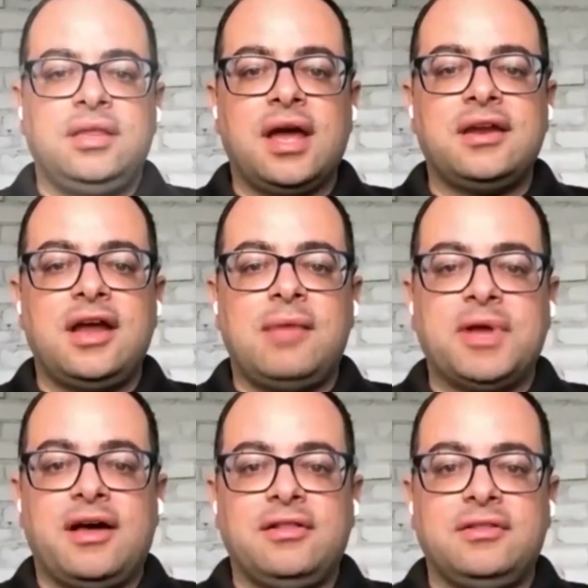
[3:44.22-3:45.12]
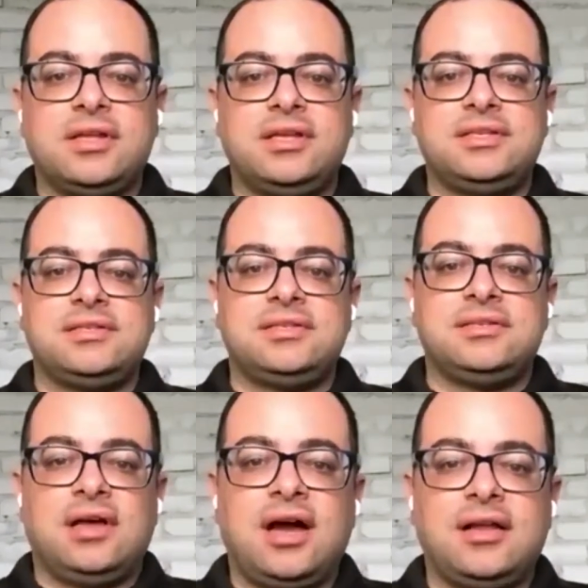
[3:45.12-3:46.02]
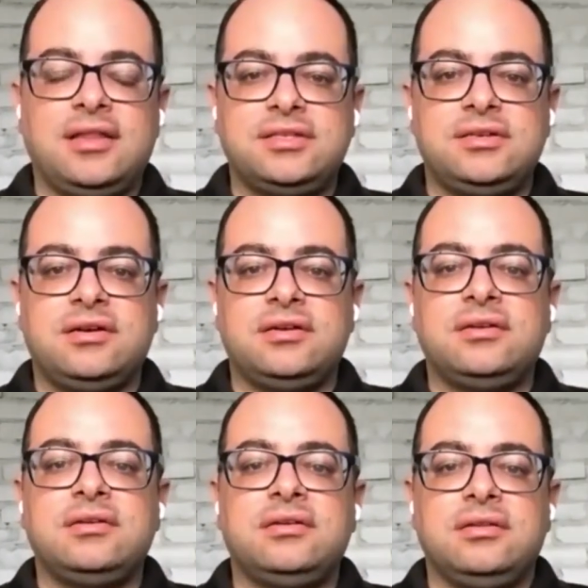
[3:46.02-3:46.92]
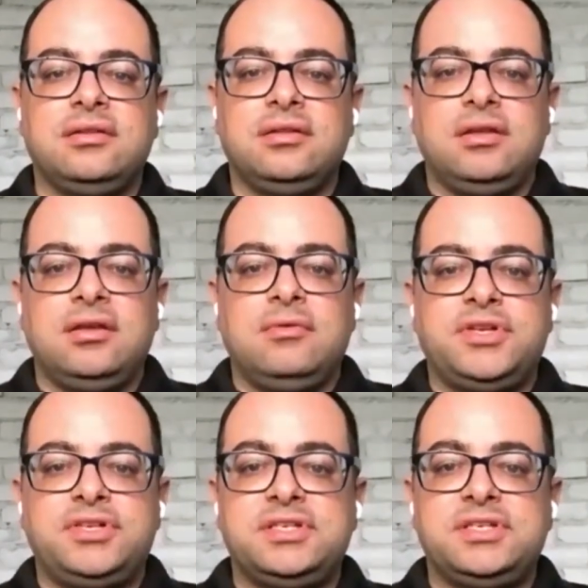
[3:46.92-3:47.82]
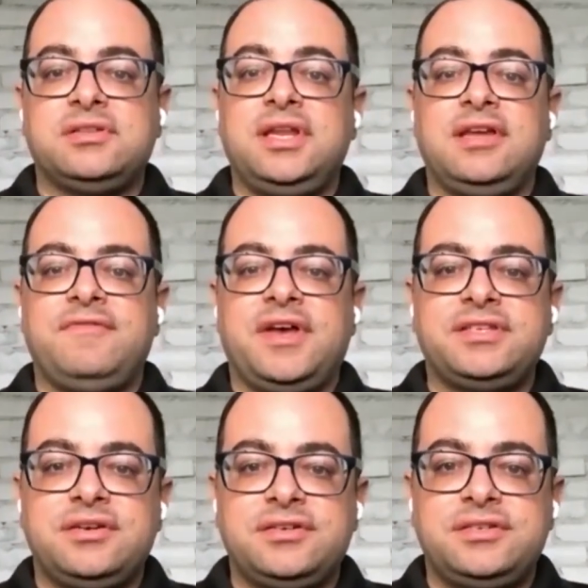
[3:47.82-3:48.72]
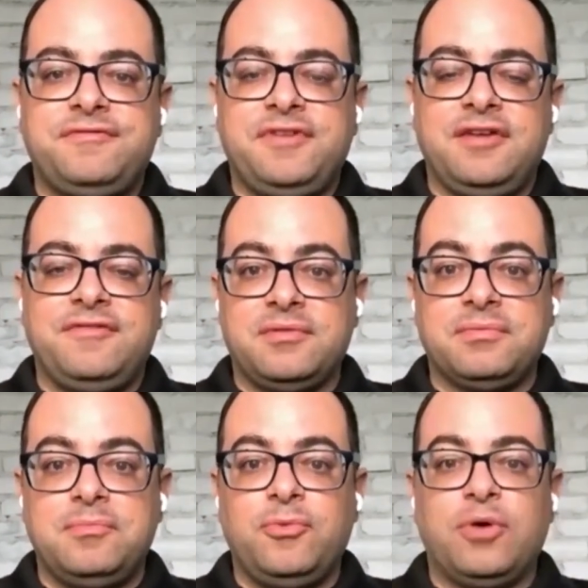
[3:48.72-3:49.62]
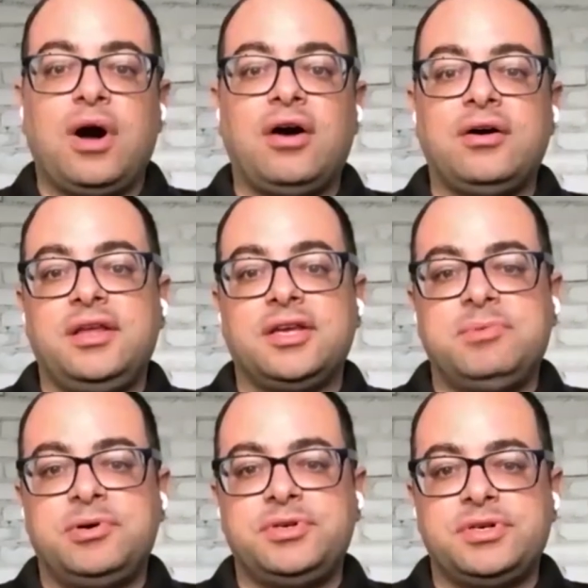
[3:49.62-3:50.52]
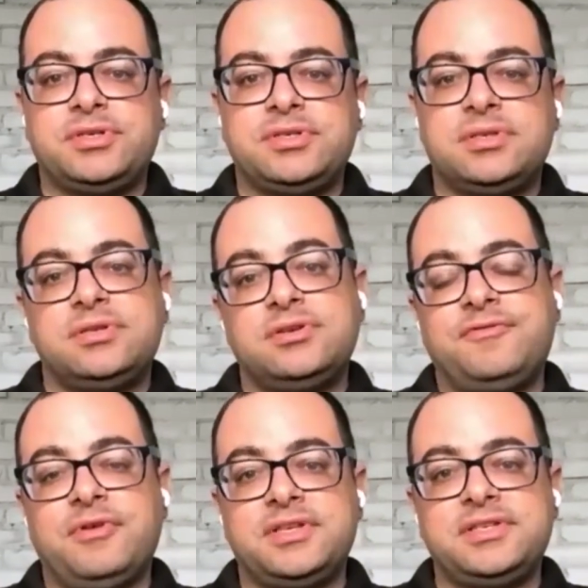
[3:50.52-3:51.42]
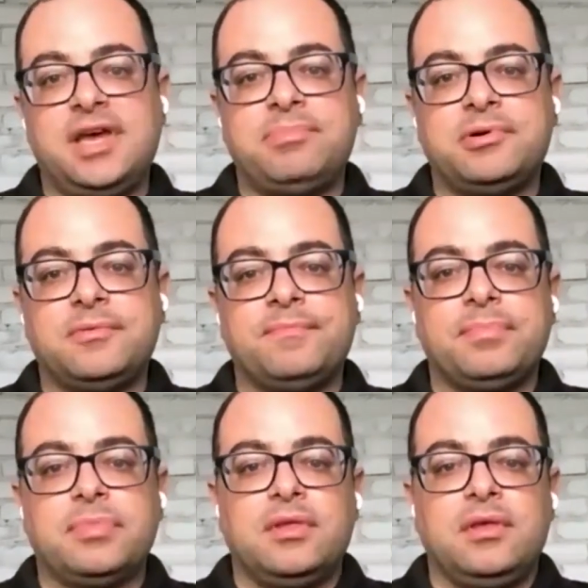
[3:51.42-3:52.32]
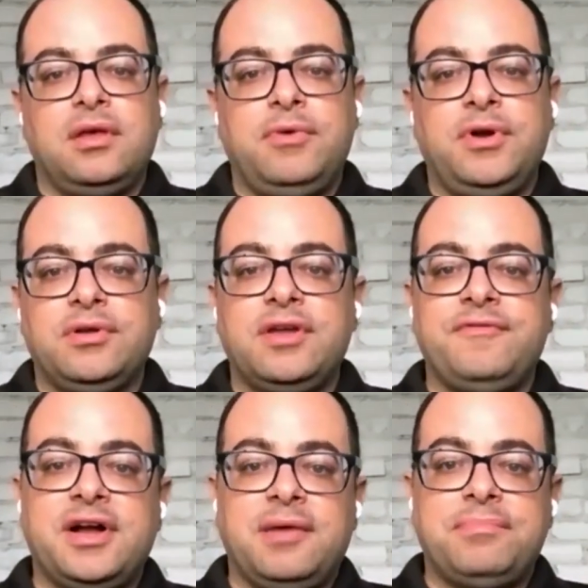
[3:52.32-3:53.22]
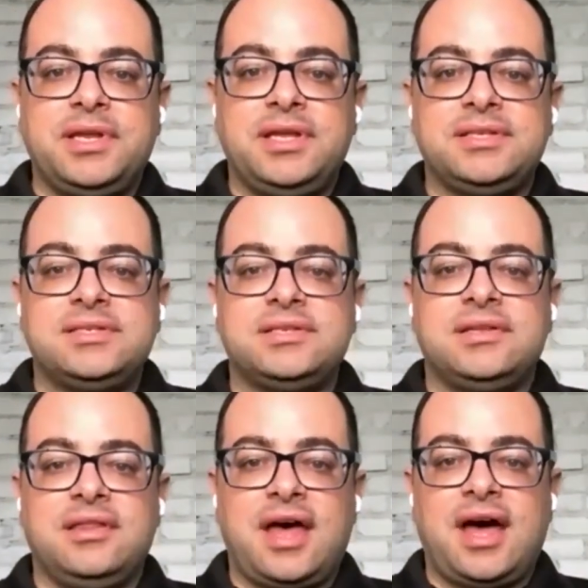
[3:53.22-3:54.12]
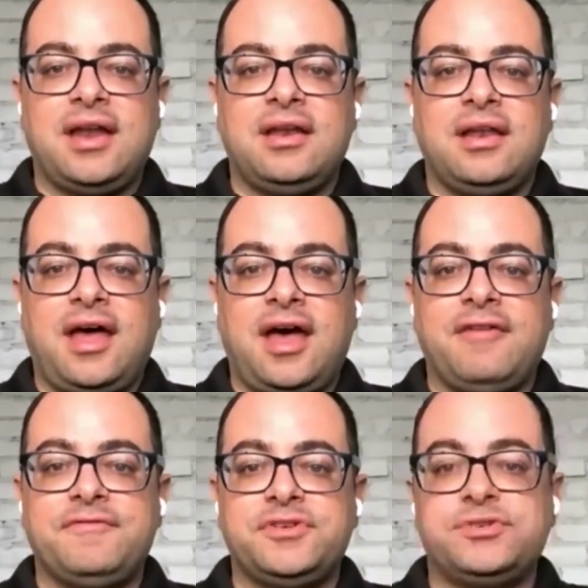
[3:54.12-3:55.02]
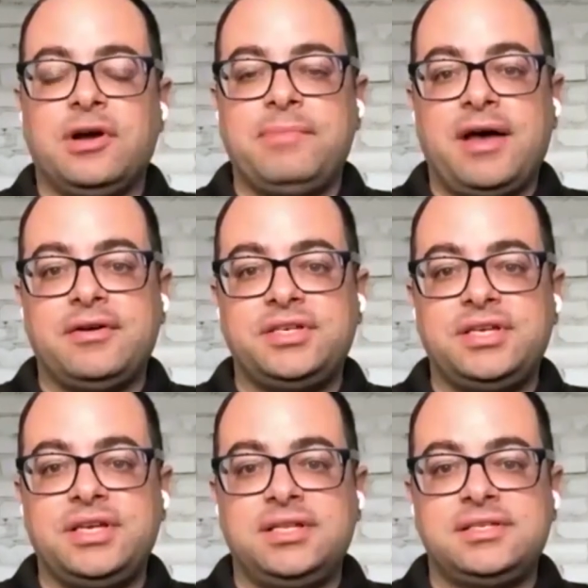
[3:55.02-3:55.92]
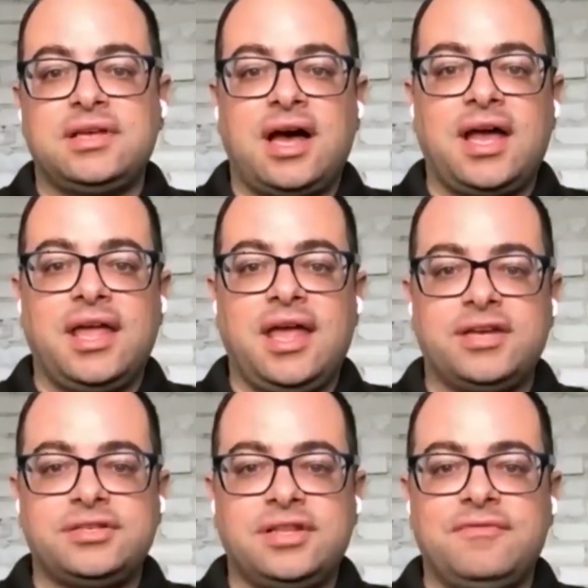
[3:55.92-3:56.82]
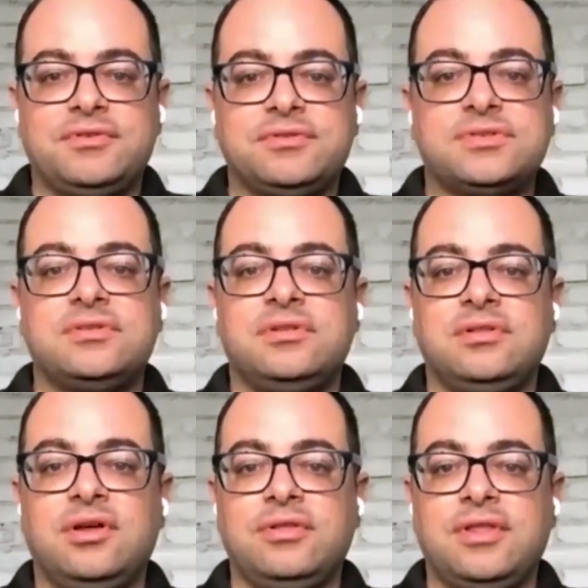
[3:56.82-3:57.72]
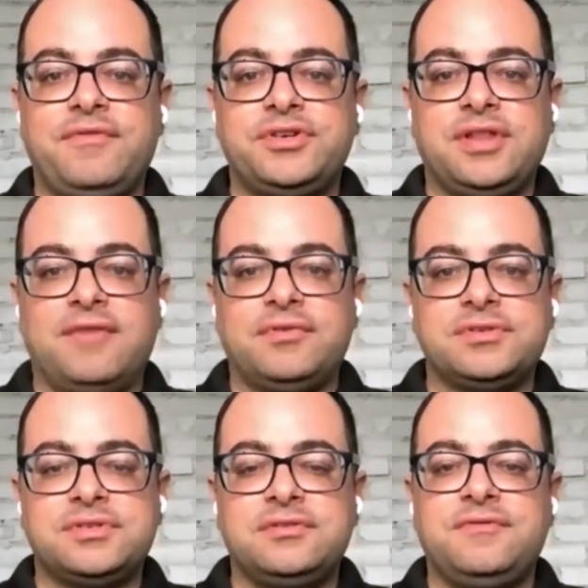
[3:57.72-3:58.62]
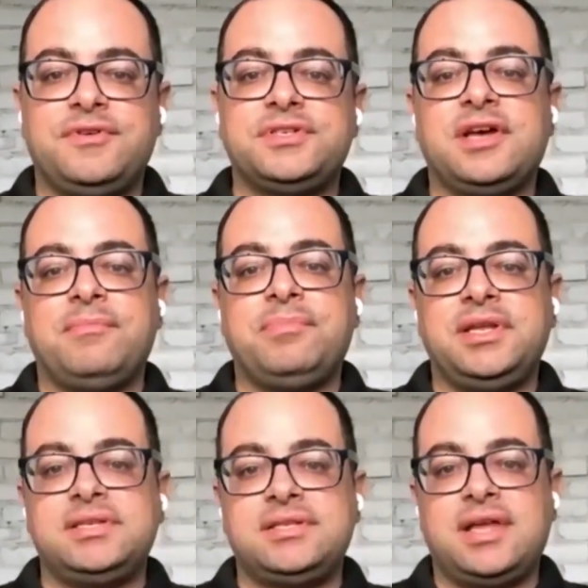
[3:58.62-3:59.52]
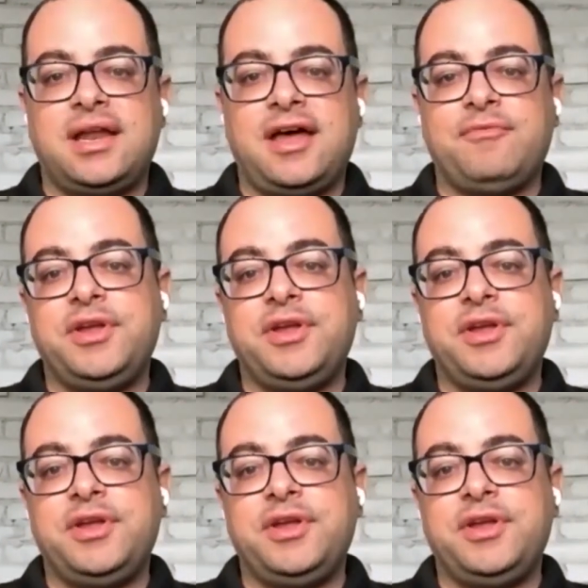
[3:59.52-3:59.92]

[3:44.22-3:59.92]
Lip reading: The economic outlook is highly uncertain, which is leading investors to favor more quality exposures. So for example, we are looking for companies that have strong balance sheets, high cash levels, low leverage levels, versus companies that have